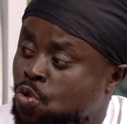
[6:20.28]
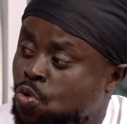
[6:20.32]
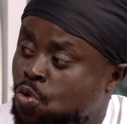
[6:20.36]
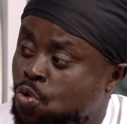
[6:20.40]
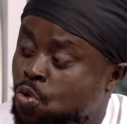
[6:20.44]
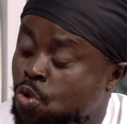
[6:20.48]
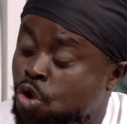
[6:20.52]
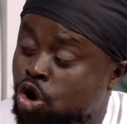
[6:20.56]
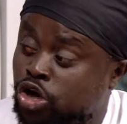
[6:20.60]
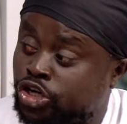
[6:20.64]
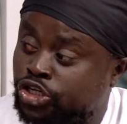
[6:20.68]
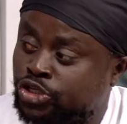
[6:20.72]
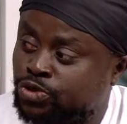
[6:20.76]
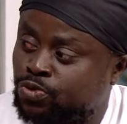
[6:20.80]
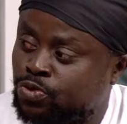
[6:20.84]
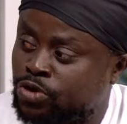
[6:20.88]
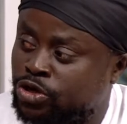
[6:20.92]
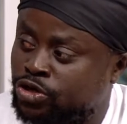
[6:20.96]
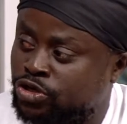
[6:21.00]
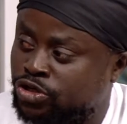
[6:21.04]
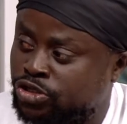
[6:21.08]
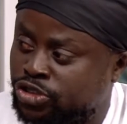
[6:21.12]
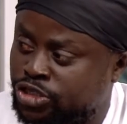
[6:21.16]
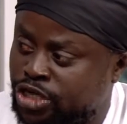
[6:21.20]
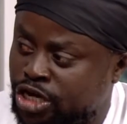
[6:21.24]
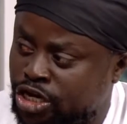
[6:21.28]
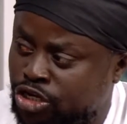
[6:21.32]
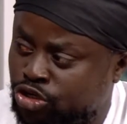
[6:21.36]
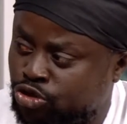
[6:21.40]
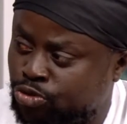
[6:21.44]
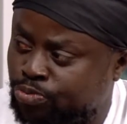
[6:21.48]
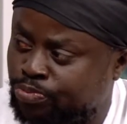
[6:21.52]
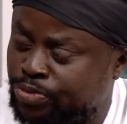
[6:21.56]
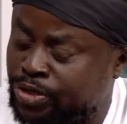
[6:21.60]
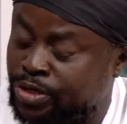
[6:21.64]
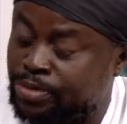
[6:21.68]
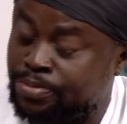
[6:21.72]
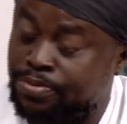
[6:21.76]
Watch what you say
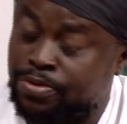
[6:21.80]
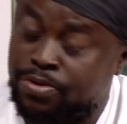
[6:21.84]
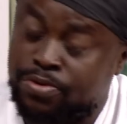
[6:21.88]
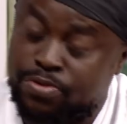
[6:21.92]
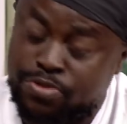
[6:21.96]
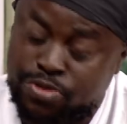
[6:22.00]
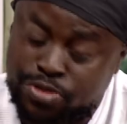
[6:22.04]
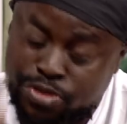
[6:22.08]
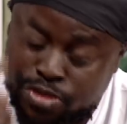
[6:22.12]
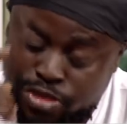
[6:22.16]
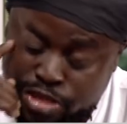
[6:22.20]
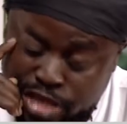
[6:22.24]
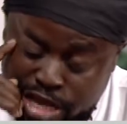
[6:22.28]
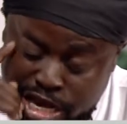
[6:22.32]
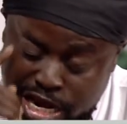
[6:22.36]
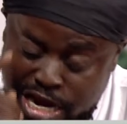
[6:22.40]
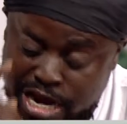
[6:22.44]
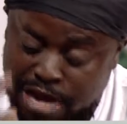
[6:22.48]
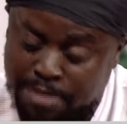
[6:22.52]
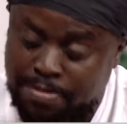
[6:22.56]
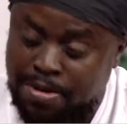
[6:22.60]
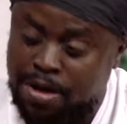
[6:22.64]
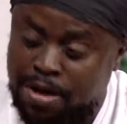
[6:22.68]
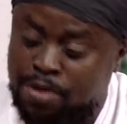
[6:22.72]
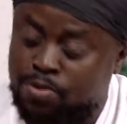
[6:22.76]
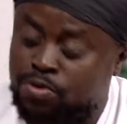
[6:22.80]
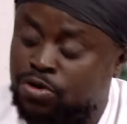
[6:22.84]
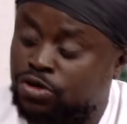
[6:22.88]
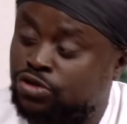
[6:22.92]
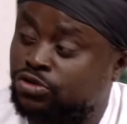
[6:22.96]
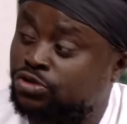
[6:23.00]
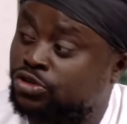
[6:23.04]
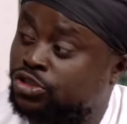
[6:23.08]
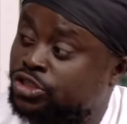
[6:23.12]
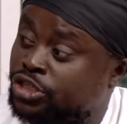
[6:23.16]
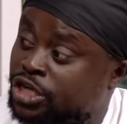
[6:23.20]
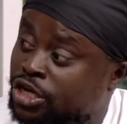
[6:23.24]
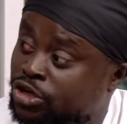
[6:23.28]
to people. Think about what
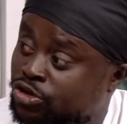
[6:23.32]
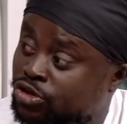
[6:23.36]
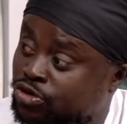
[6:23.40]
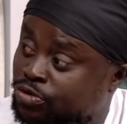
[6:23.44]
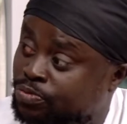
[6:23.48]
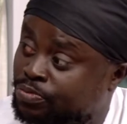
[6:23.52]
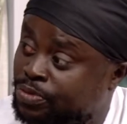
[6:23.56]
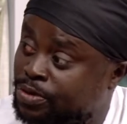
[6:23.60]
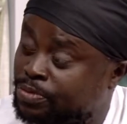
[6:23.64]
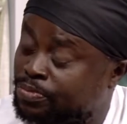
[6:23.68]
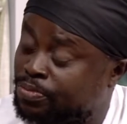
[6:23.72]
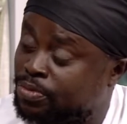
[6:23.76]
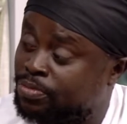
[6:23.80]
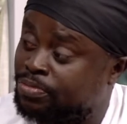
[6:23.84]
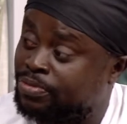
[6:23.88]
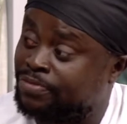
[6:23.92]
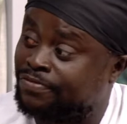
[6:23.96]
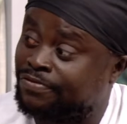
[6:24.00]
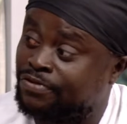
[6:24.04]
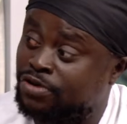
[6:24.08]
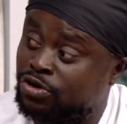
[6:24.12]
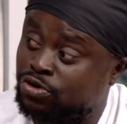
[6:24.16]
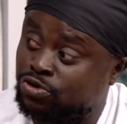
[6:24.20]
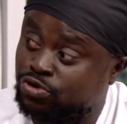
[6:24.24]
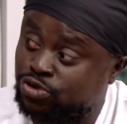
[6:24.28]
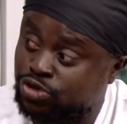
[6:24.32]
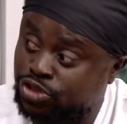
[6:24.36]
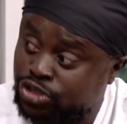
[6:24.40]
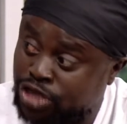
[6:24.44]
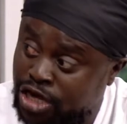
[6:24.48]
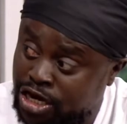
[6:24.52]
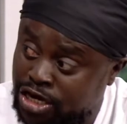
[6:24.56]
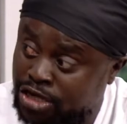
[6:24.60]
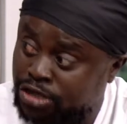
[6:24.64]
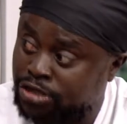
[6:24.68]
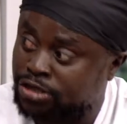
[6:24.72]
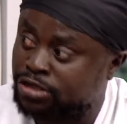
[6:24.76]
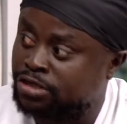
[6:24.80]
you say to people before you
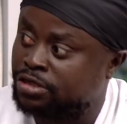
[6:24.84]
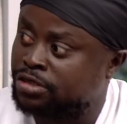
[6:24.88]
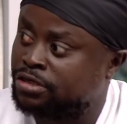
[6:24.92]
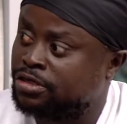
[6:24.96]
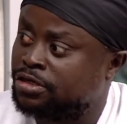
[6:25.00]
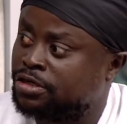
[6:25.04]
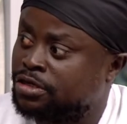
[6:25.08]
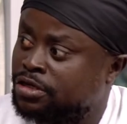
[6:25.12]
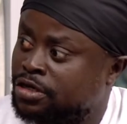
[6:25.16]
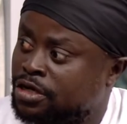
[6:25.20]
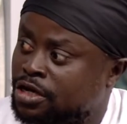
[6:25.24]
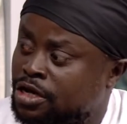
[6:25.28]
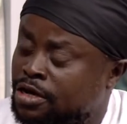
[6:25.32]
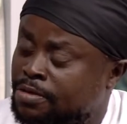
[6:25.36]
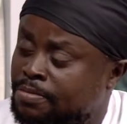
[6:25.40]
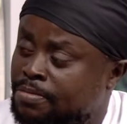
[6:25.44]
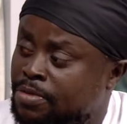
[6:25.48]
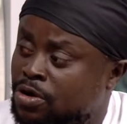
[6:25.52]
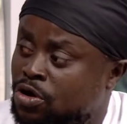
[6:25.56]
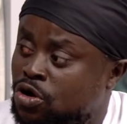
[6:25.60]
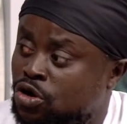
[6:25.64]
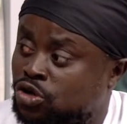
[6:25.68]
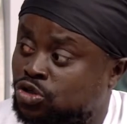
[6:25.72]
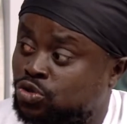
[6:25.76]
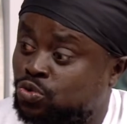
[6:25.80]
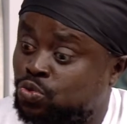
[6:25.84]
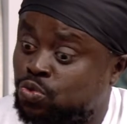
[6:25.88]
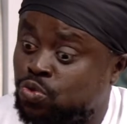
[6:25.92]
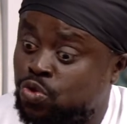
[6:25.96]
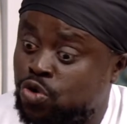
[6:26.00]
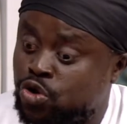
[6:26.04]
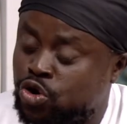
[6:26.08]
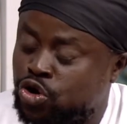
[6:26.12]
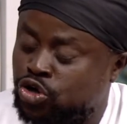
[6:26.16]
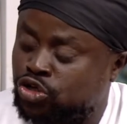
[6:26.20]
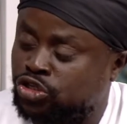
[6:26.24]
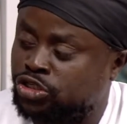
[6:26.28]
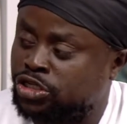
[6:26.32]
say it, because
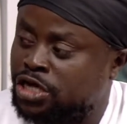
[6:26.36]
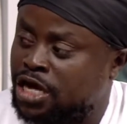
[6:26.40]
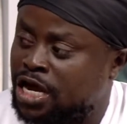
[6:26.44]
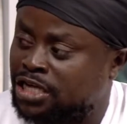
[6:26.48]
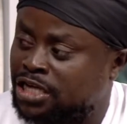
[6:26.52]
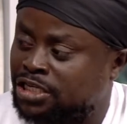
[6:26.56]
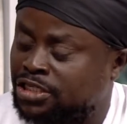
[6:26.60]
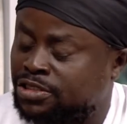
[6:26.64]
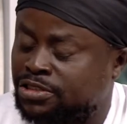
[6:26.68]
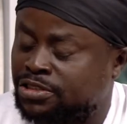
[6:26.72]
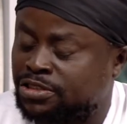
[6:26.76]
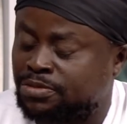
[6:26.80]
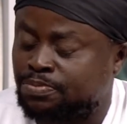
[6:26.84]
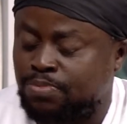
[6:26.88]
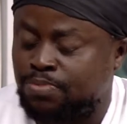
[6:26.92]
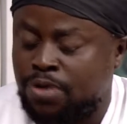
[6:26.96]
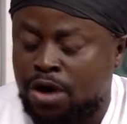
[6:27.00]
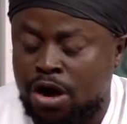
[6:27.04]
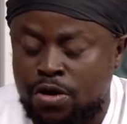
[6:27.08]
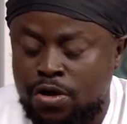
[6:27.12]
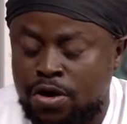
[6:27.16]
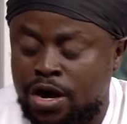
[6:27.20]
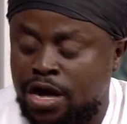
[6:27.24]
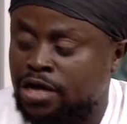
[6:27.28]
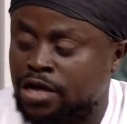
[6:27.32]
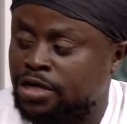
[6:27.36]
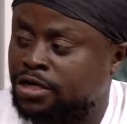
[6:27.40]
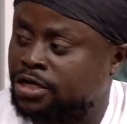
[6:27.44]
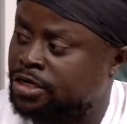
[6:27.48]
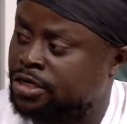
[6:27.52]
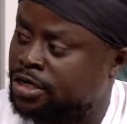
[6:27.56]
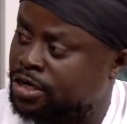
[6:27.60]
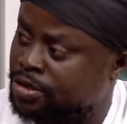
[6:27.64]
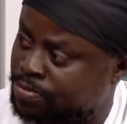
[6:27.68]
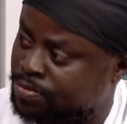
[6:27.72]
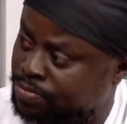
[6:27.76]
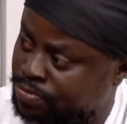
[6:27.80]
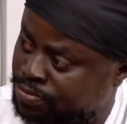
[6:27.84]
words has power in
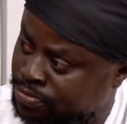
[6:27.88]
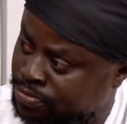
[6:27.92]
them.